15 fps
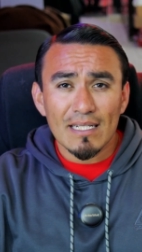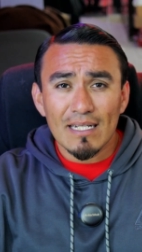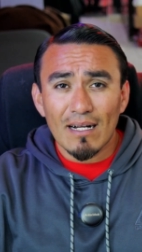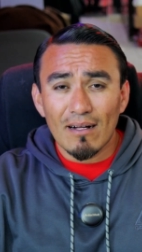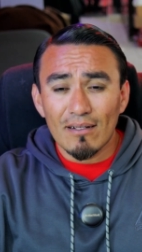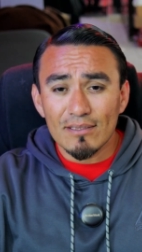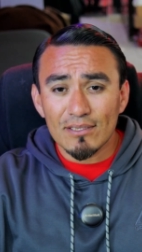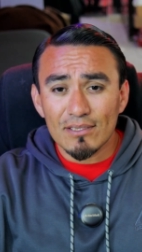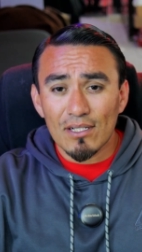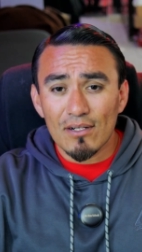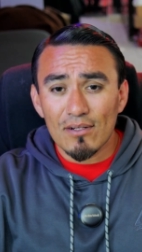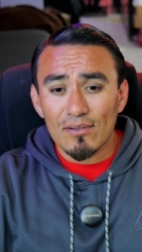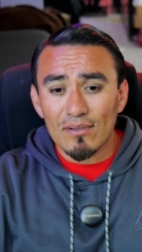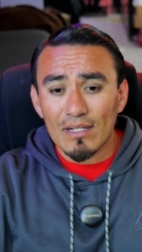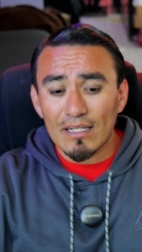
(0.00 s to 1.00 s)

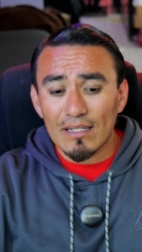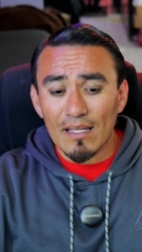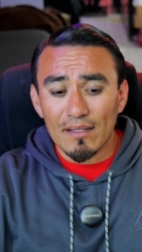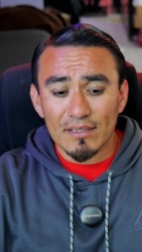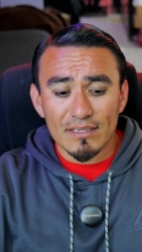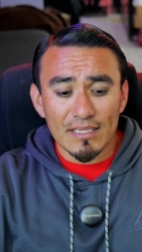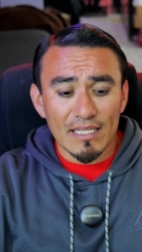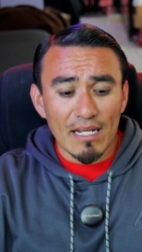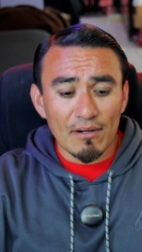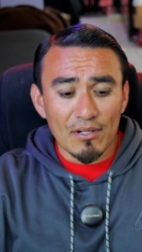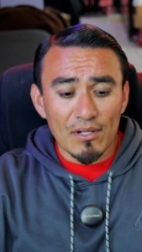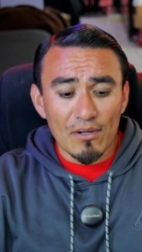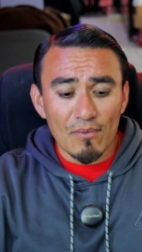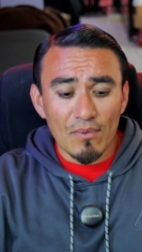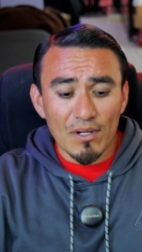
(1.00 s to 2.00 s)
Also, another
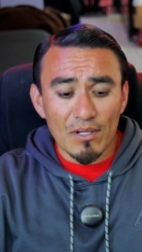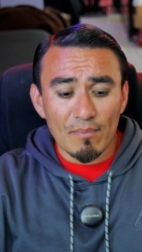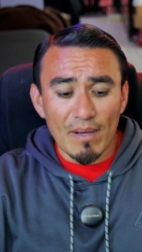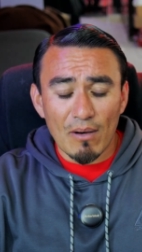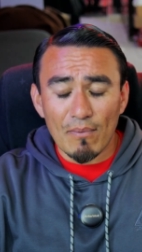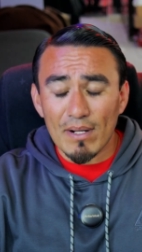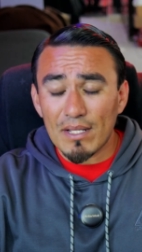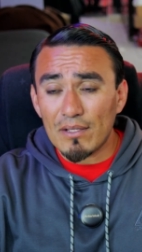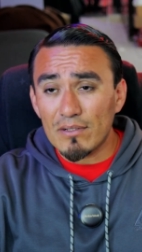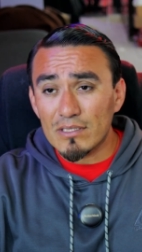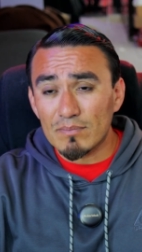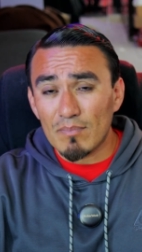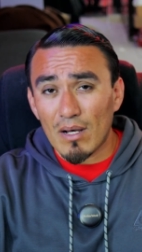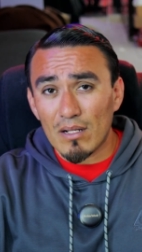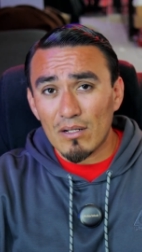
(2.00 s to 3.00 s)
scenario where you might want to use
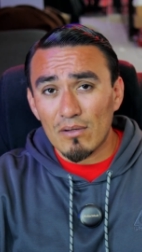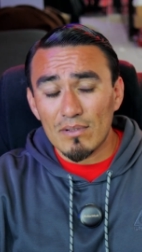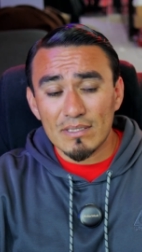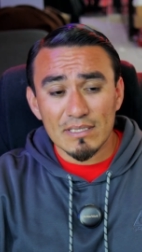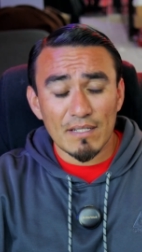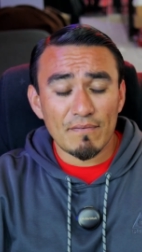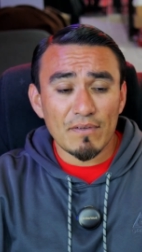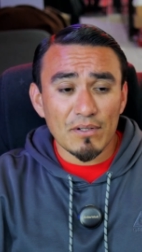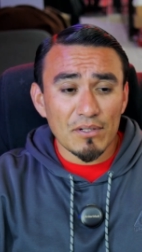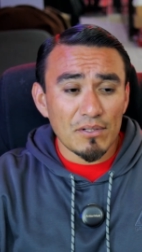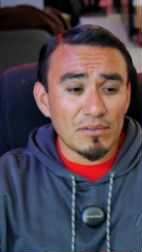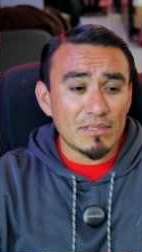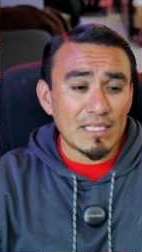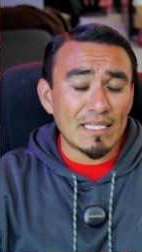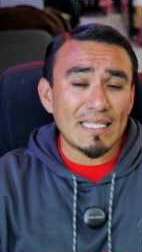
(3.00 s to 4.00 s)
mono is if you're
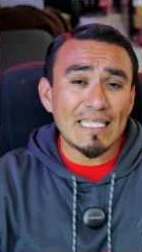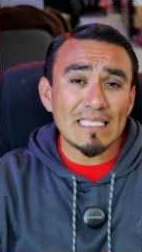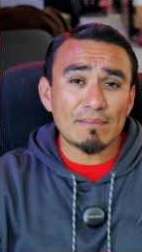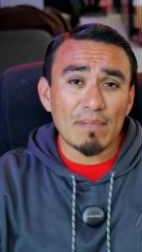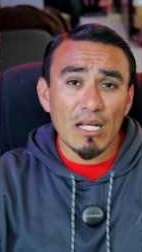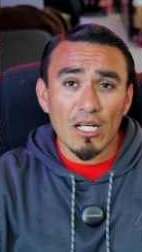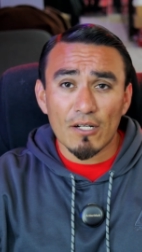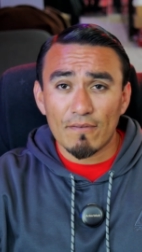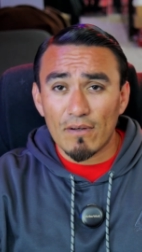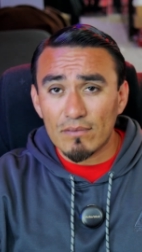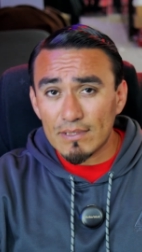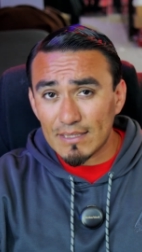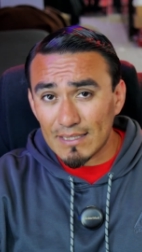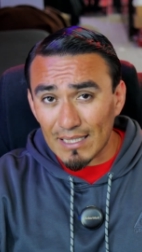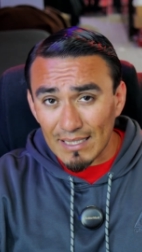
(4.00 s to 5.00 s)
using these
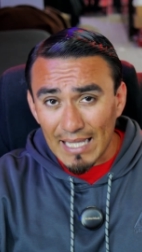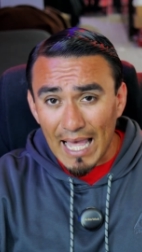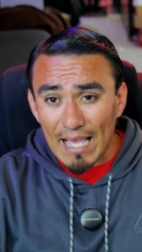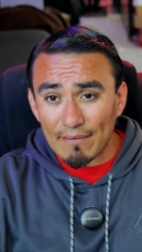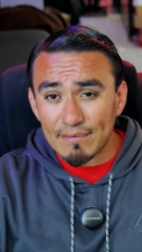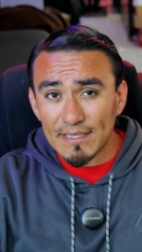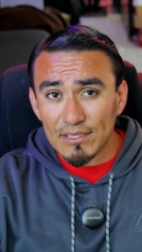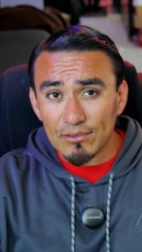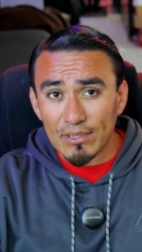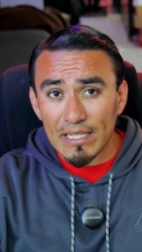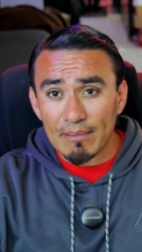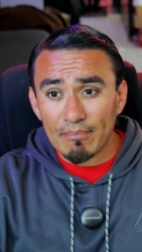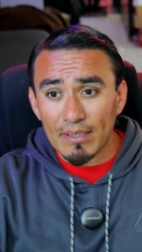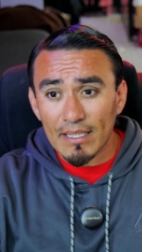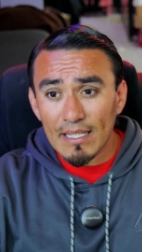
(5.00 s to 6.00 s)
microphones to live
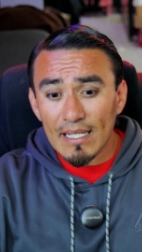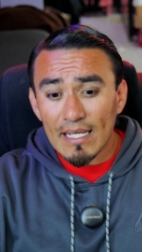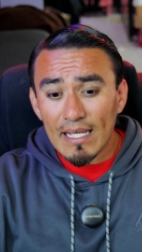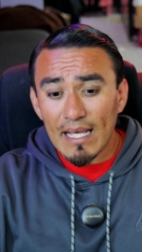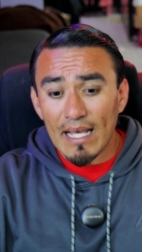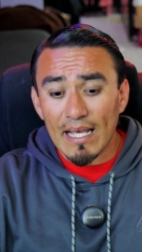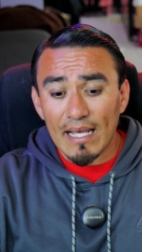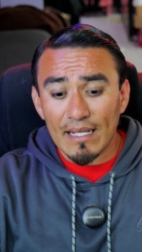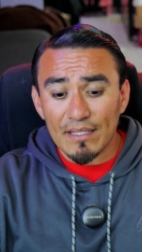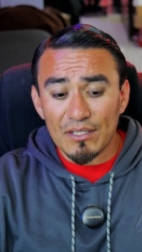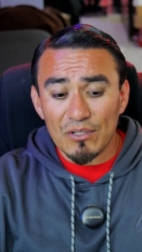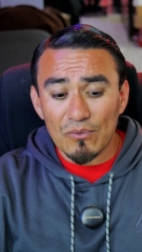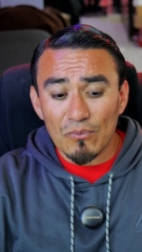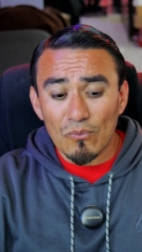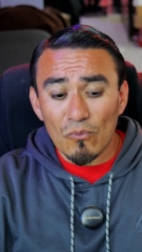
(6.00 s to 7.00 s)
stream and
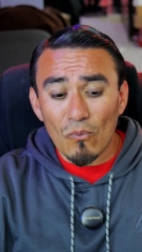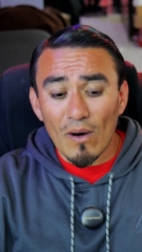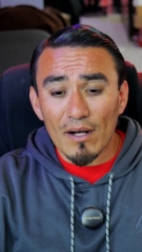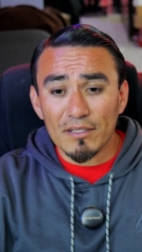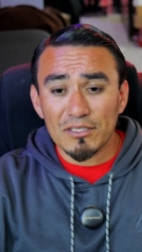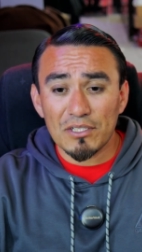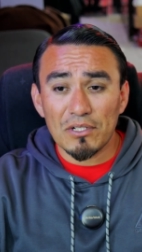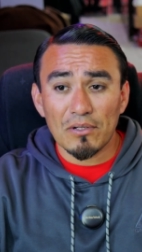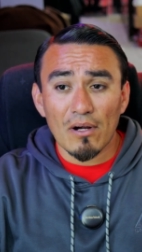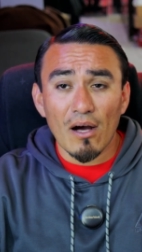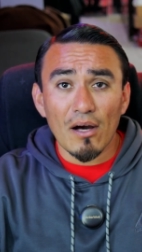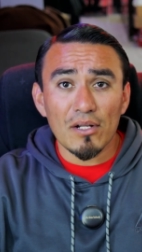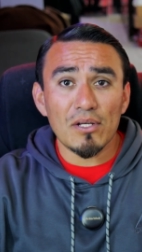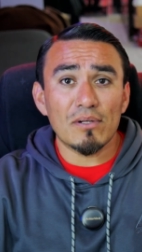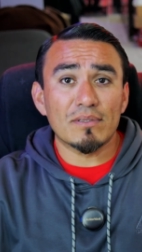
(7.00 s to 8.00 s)
you want your
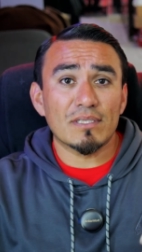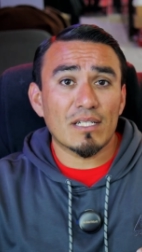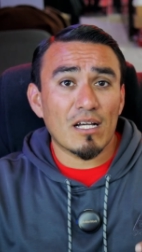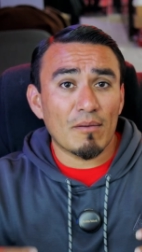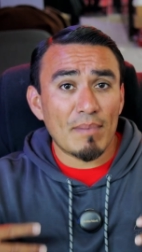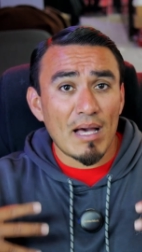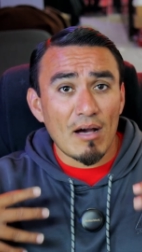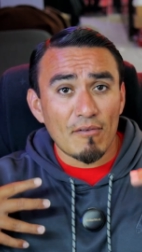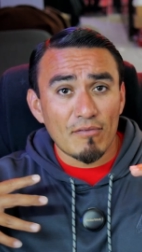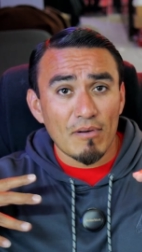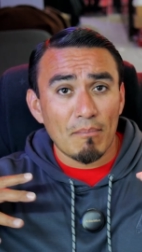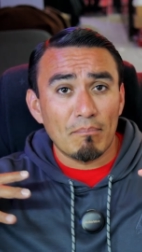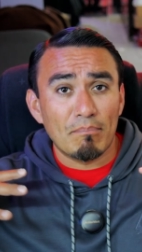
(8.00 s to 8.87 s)
audio to come out from